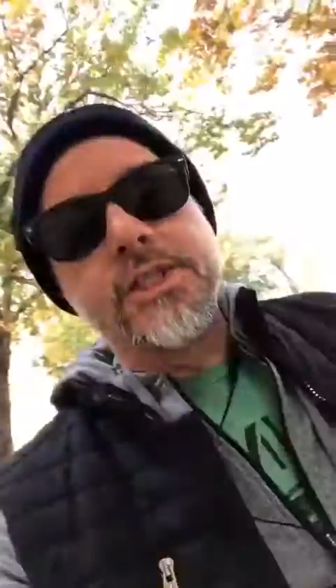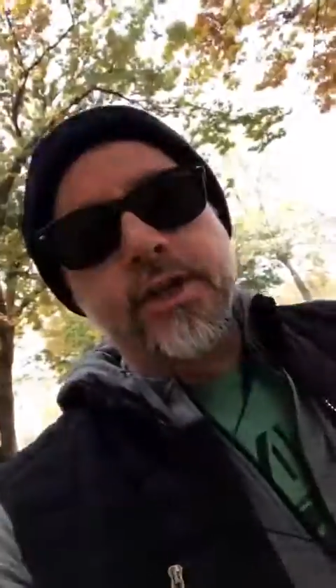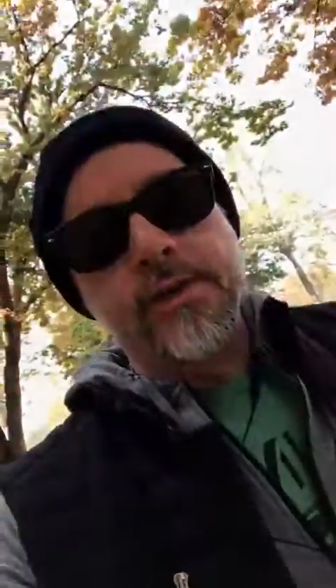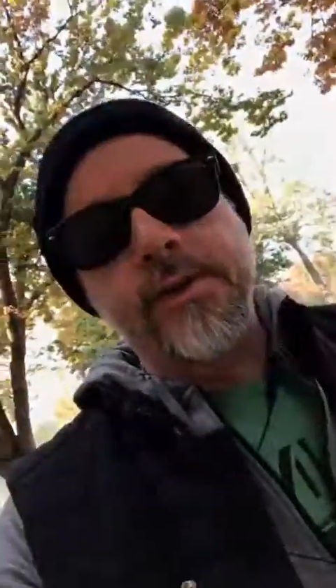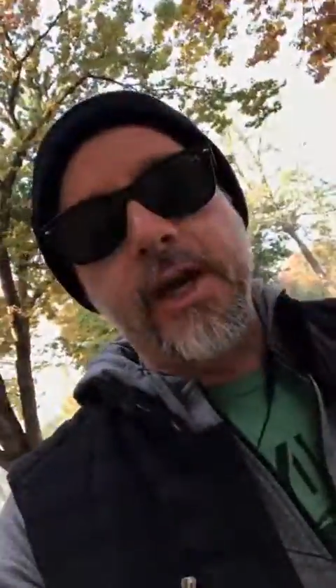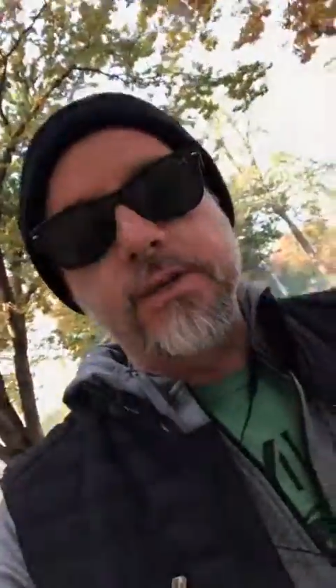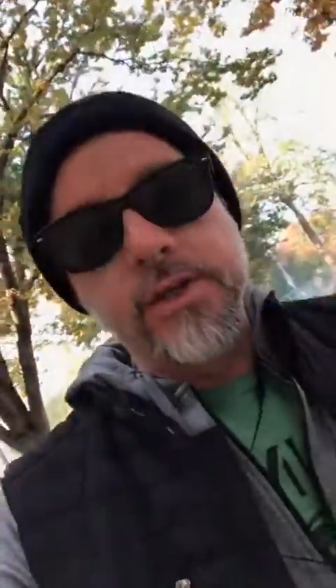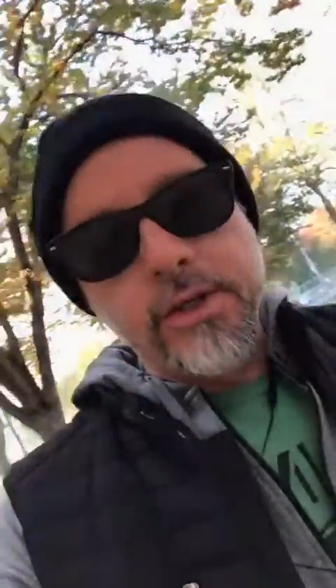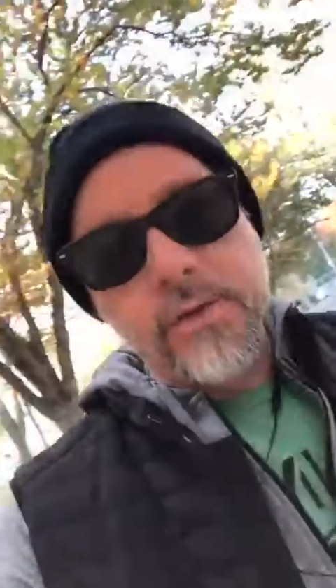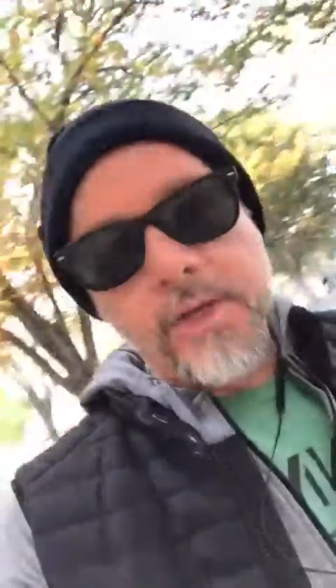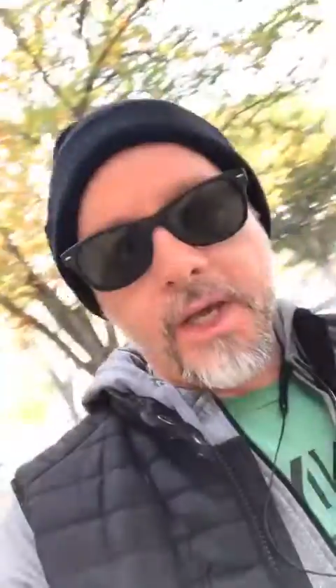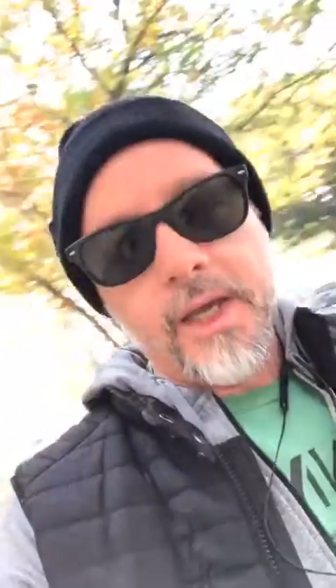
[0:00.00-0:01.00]
a Shear Factor
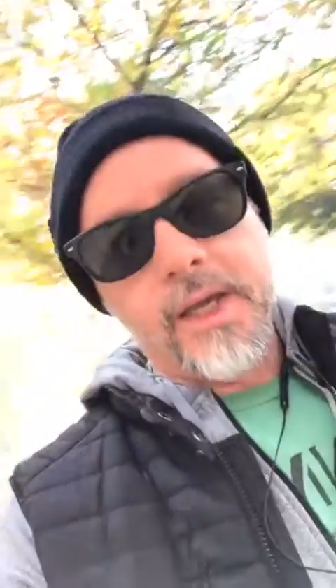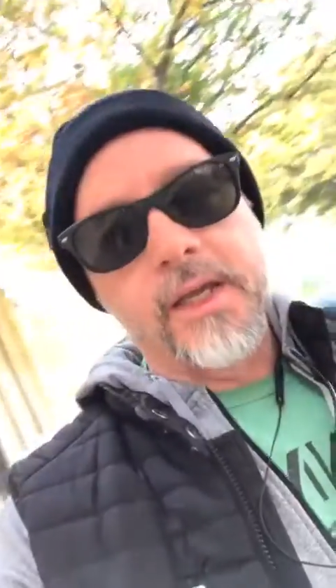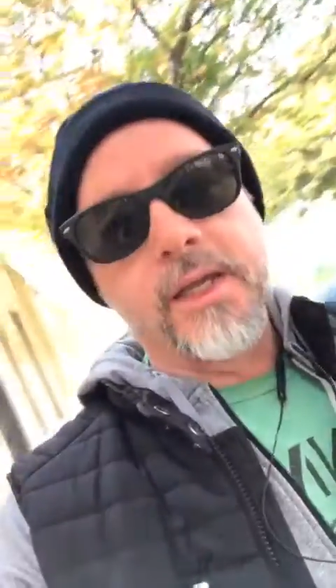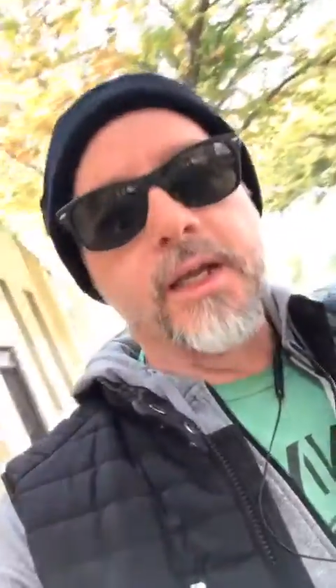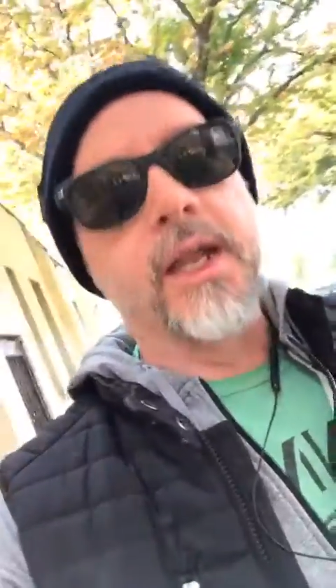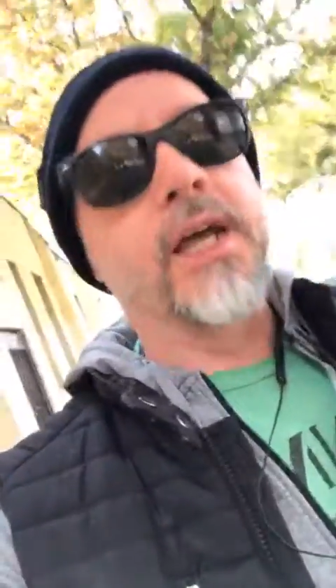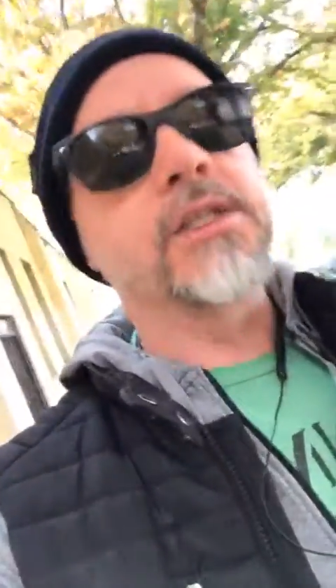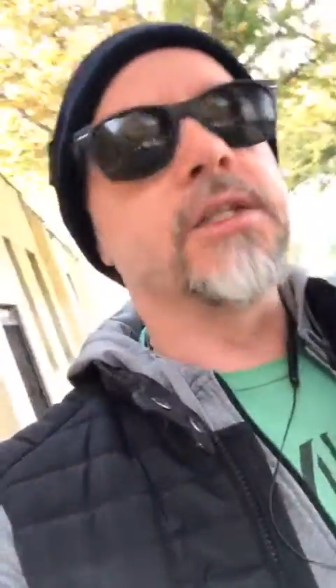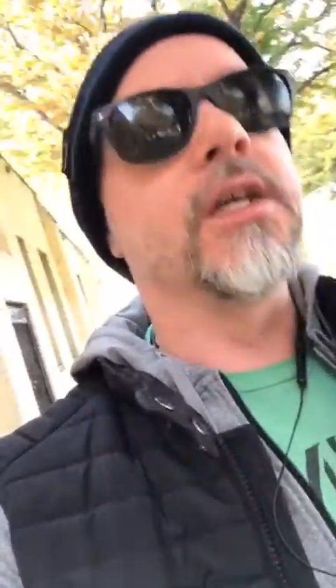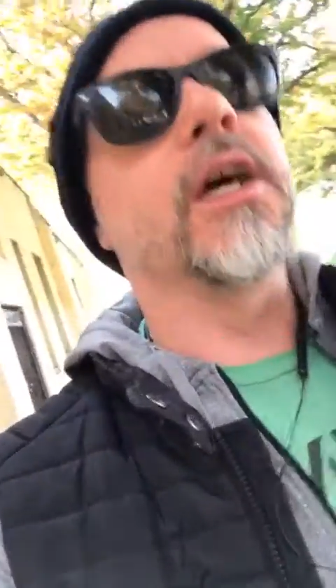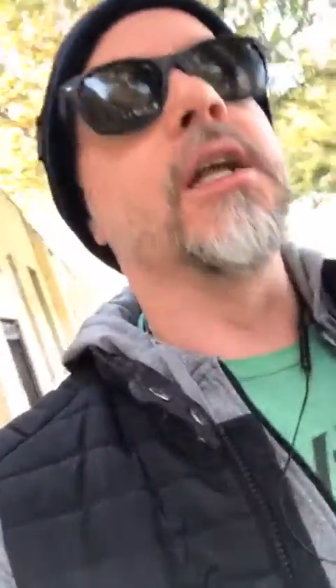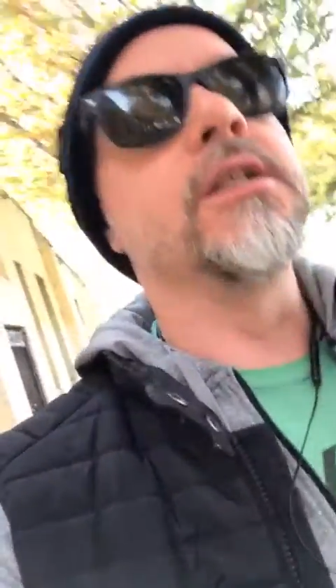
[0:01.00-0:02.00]
UK, and
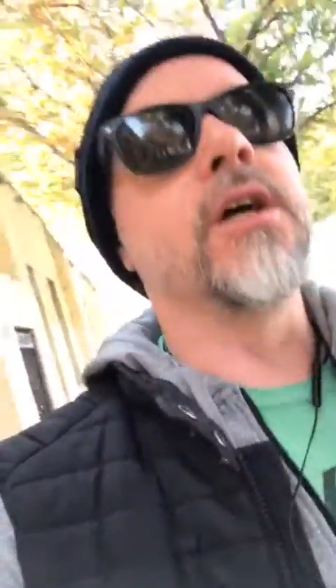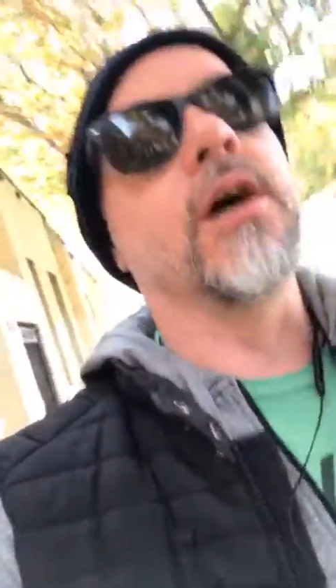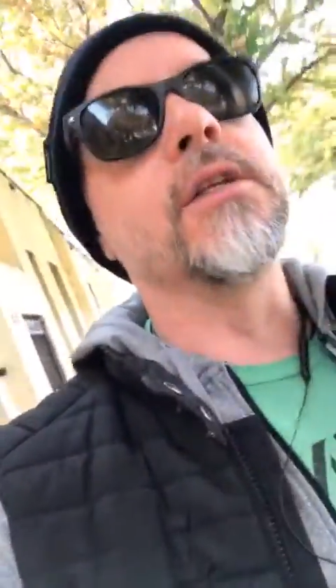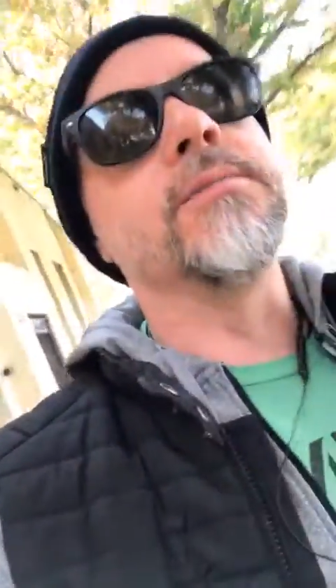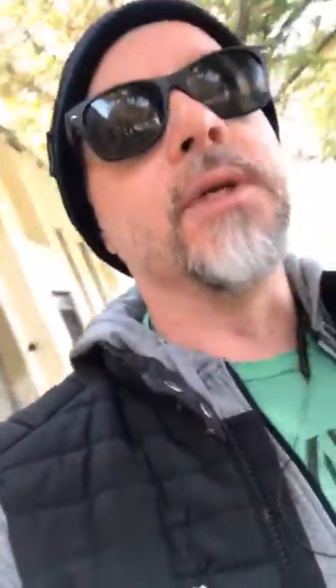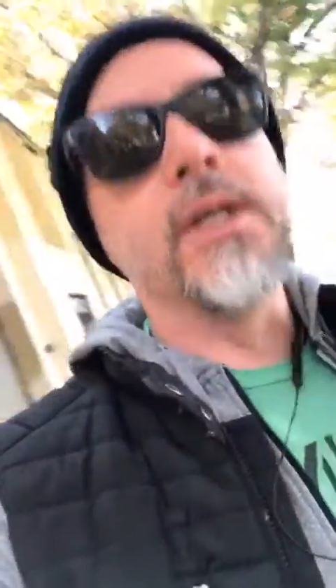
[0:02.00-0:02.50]
actually kind of talked